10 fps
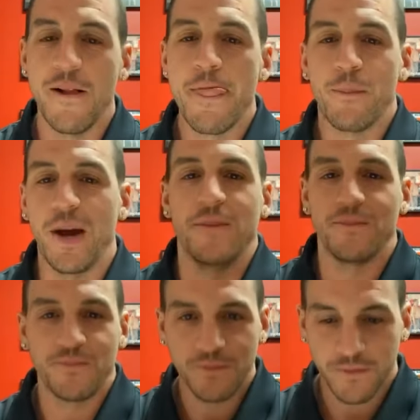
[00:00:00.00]

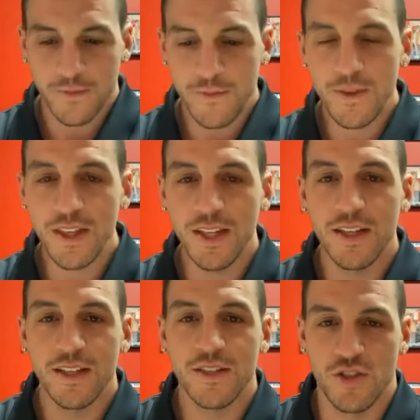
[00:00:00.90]
But
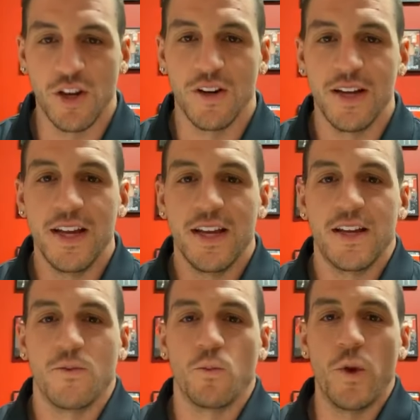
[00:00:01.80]
so
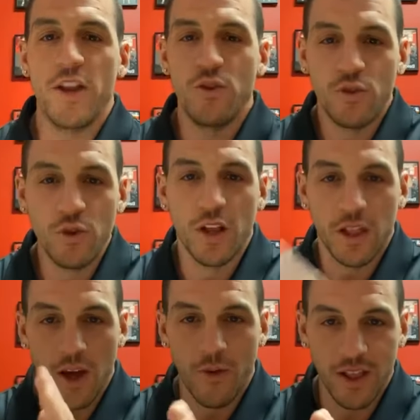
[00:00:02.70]
when you do the
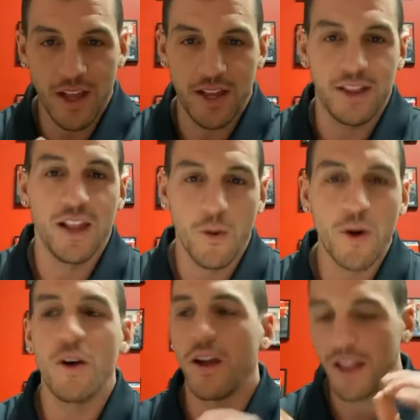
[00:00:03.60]

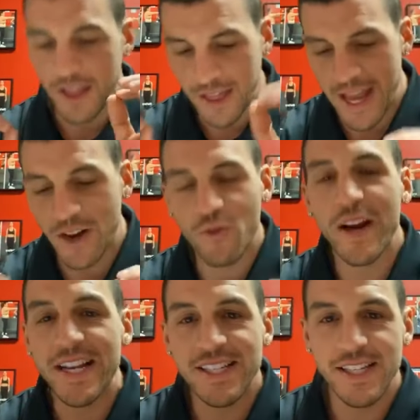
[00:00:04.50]
lower leg
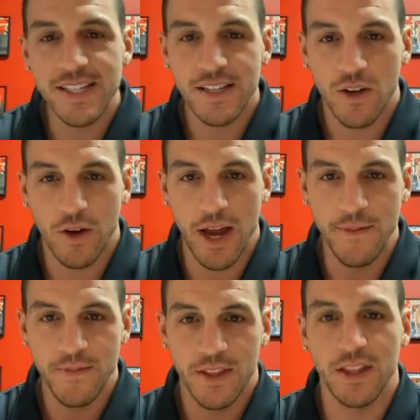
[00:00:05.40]
raises,
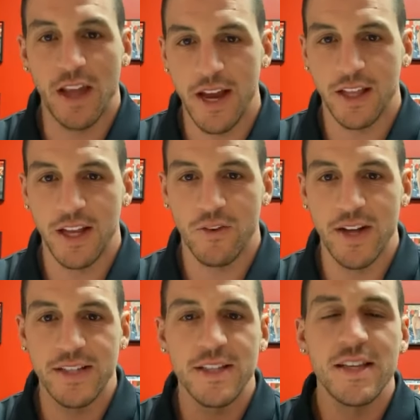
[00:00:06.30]
okay, lying leg
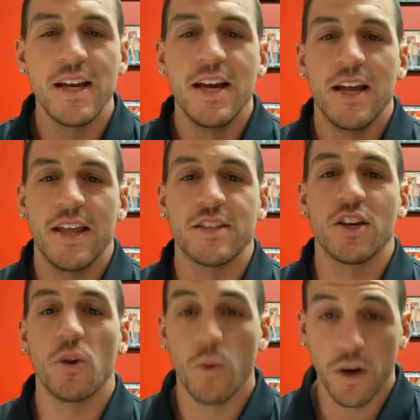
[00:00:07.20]
raises, that's
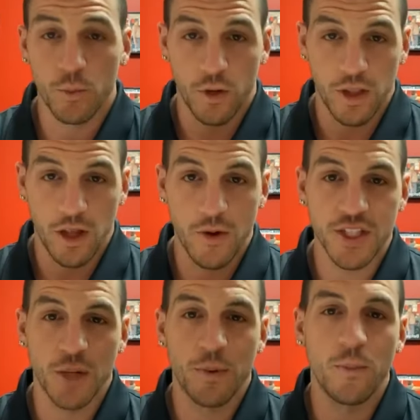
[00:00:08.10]
going to work more lower. It's
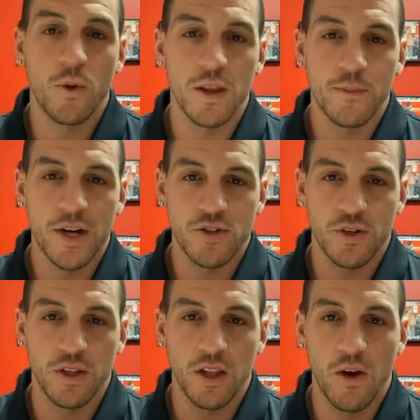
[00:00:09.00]
going to put more of the pressure
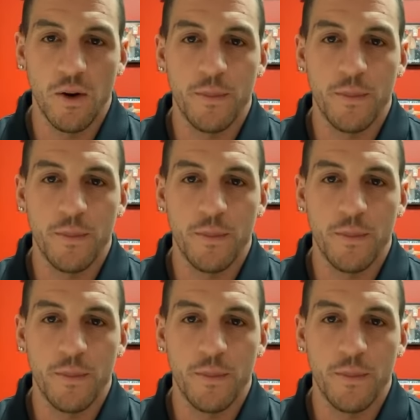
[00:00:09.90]
on the lower.